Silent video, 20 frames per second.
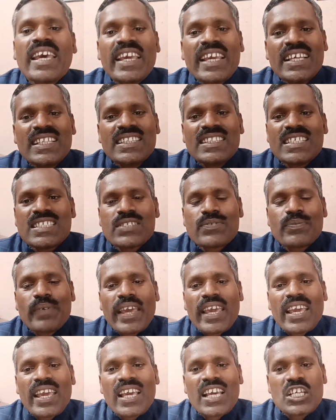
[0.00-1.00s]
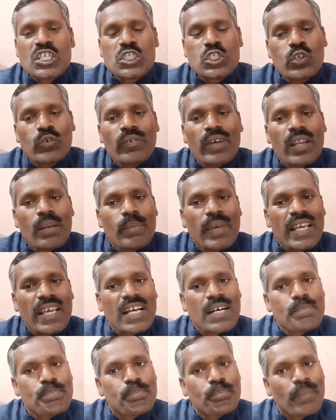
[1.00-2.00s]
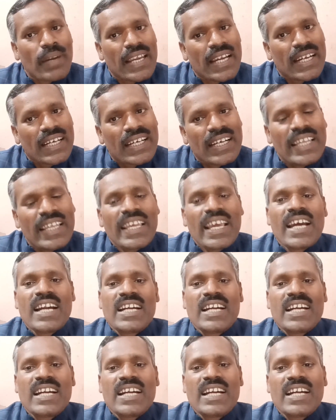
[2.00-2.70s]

In this way, you will be completely